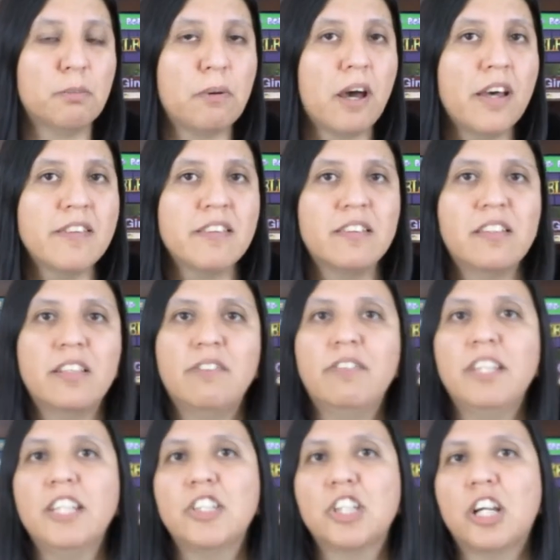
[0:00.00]

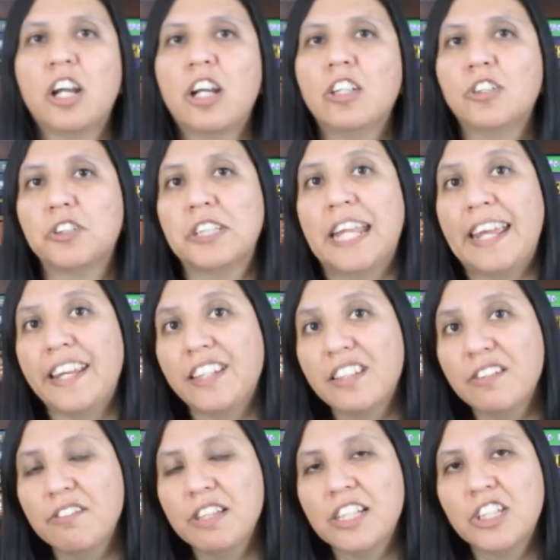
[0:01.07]
positively charged or
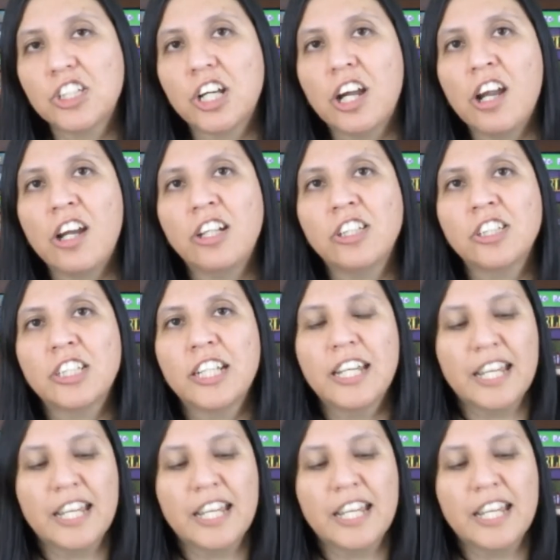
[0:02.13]
negatively charged.